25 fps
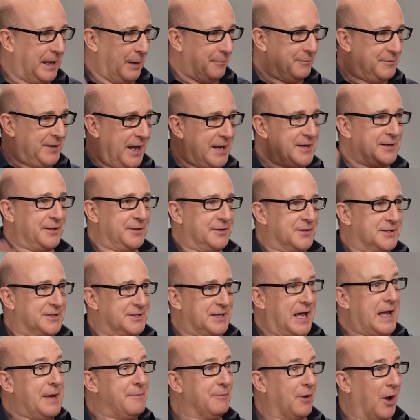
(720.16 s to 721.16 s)
kept dating the
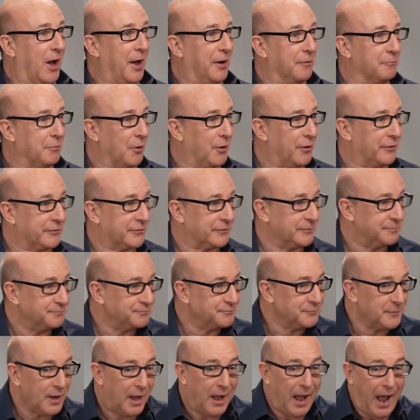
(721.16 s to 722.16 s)
same kind of
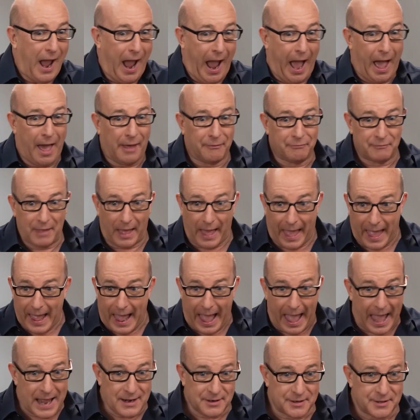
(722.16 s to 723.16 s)
person and
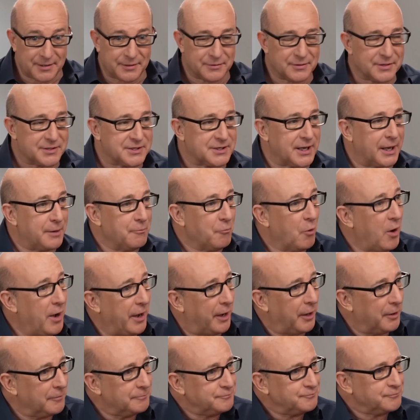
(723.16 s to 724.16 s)
it ended in the same
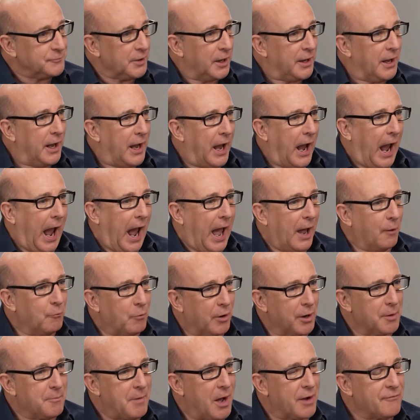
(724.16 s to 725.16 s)
way. And
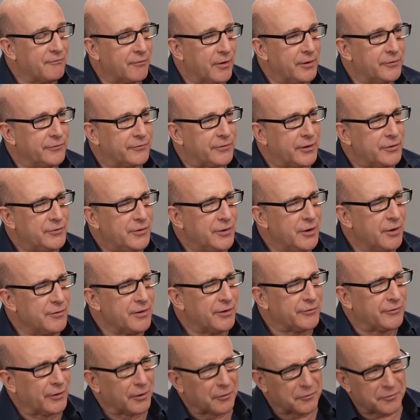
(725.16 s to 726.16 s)
one of my friends said,
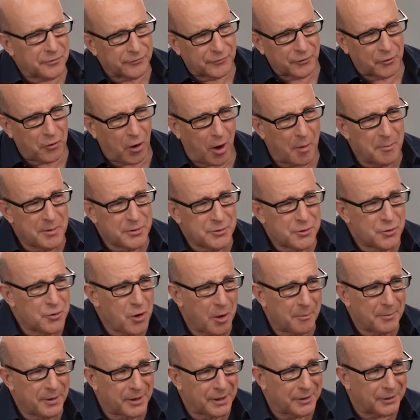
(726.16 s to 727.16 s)
there's a common
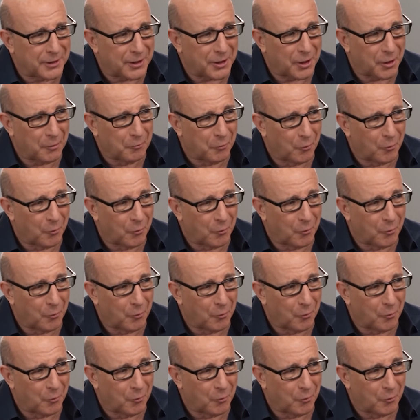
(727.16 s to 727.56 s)
denominator here,